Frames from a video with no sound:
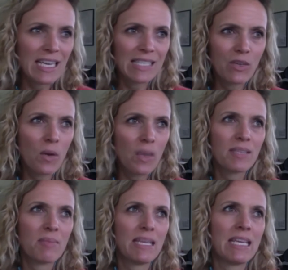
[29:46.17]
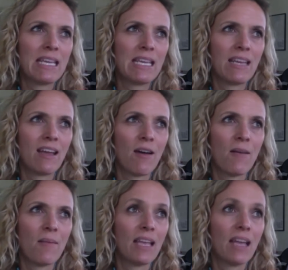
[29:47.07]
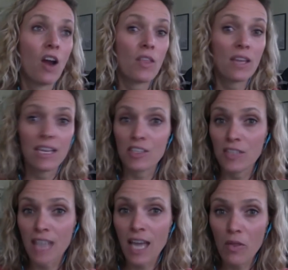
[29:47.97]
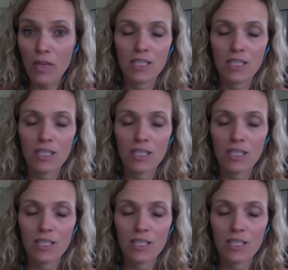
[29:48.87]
is going to be, are the conditions healthy?